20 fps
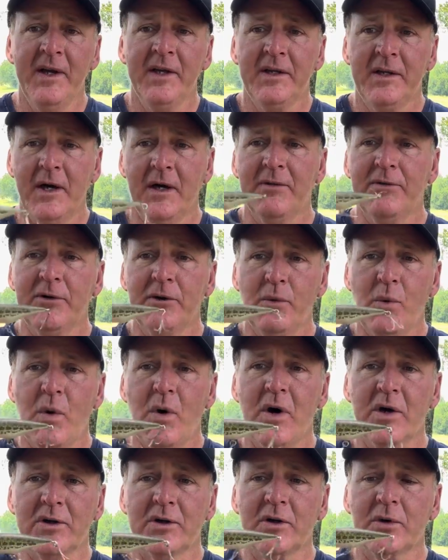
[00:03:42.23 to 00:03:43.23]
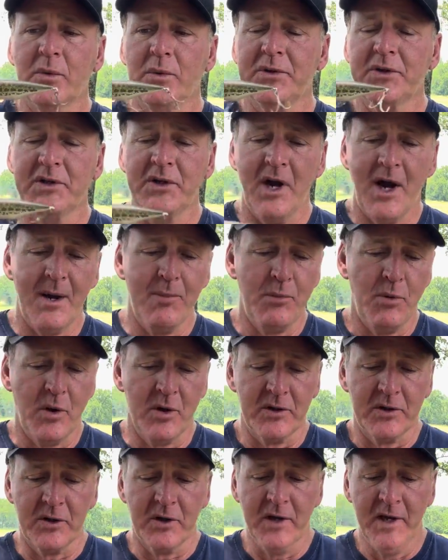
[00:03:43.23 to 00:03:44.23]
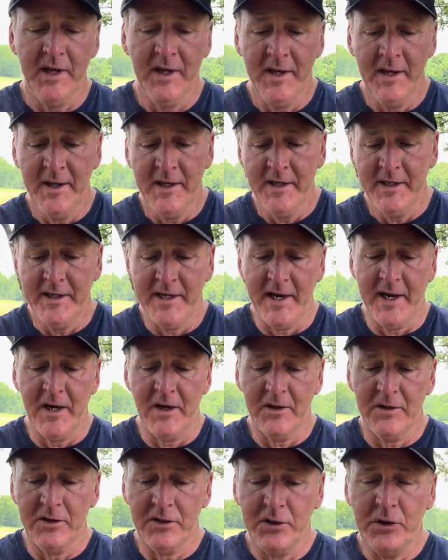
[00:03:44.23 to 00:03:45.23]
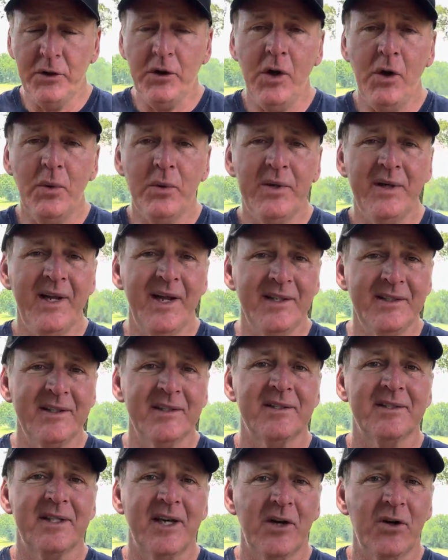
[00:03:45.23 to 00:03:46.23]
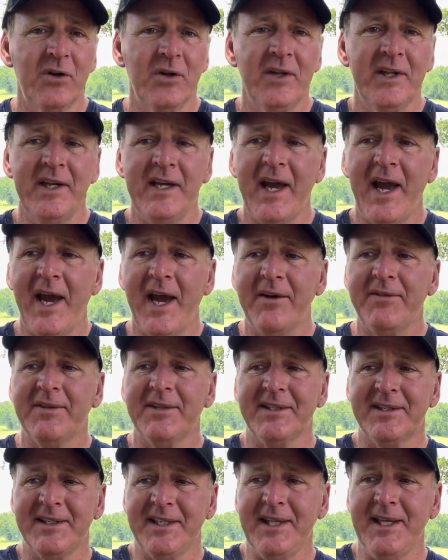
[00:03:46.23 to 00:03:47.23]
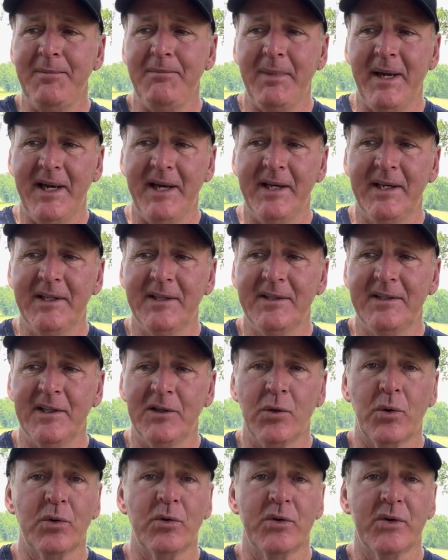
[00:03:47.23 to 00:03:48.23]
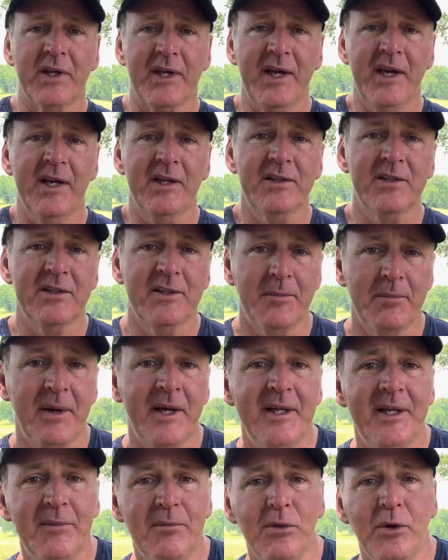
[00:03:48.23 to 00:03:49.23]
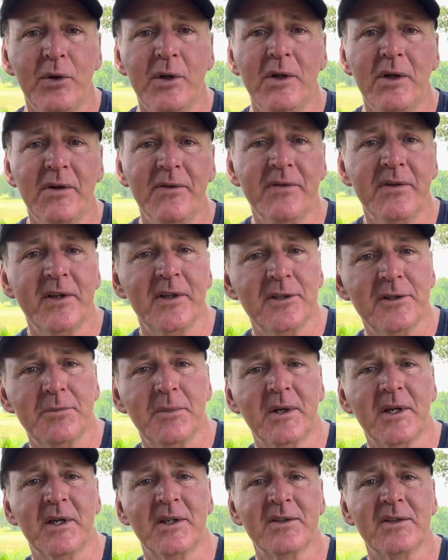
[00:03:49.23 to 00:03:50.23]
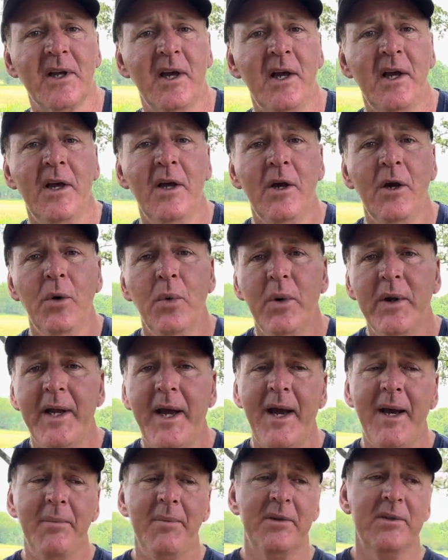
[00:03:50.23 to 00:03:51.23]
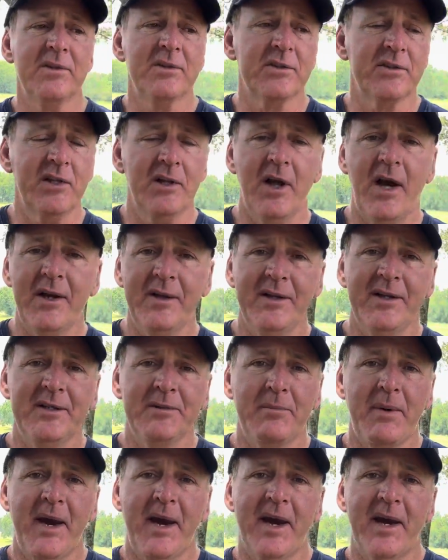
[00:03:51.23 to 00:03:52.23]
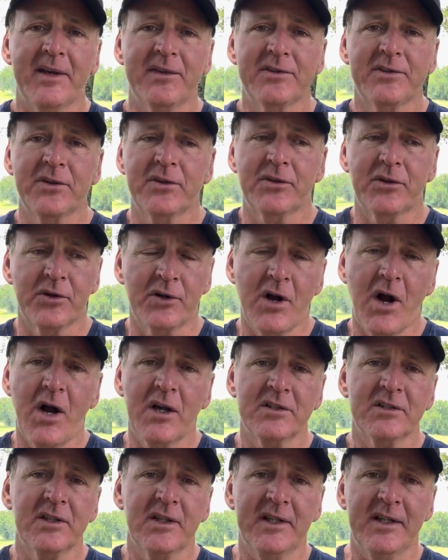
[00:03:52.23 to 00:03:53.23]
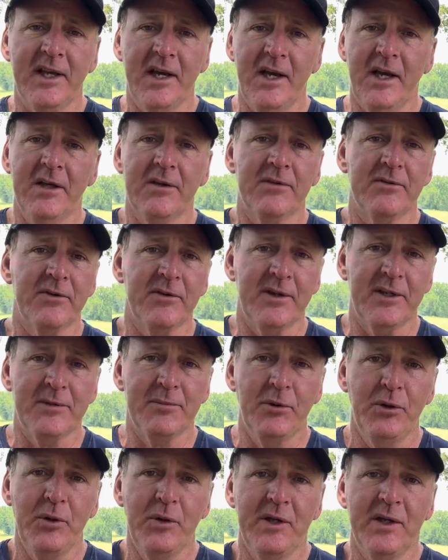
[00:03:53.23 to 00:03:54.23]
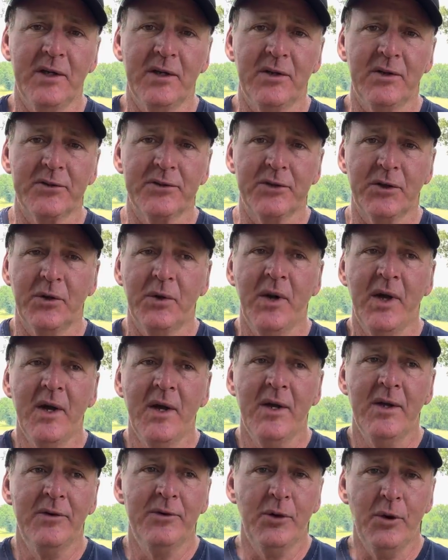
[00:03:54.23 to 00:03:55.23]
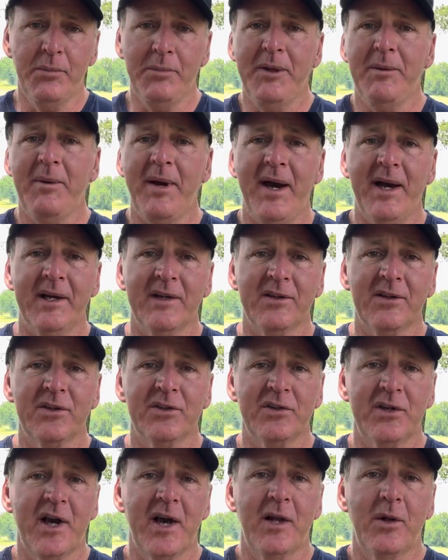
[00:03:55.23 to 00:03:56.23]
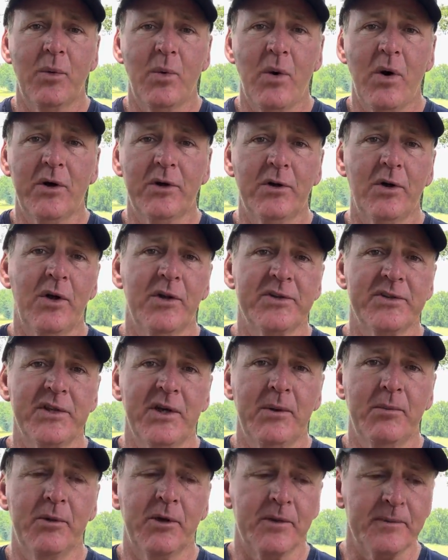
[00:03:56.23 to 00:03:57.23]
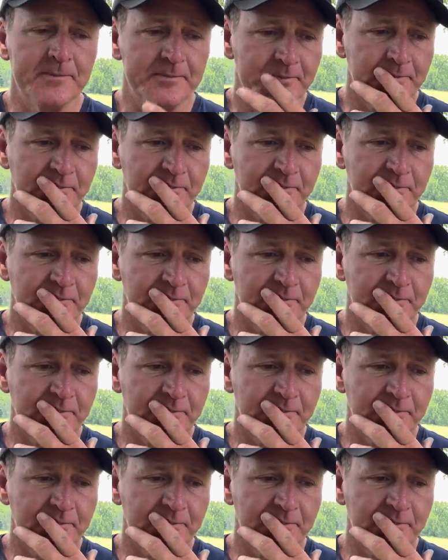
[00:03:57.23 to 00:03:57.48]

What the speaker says: covering water with the top water. Now, you don't necessarily have to see beds in order to catch the bedding bluegill fish, because what happens is a lot of these bass, they're constantly hunting for these bluegills. So they'll be back in the shallow water all summer